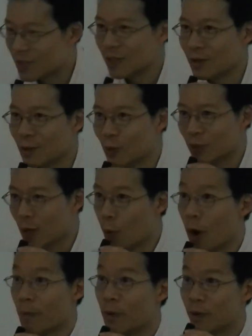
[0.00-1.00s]
So their
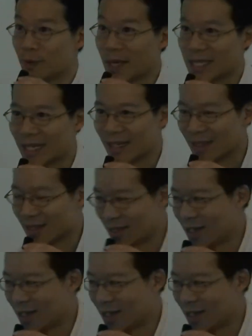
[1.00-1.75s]
workbook basically is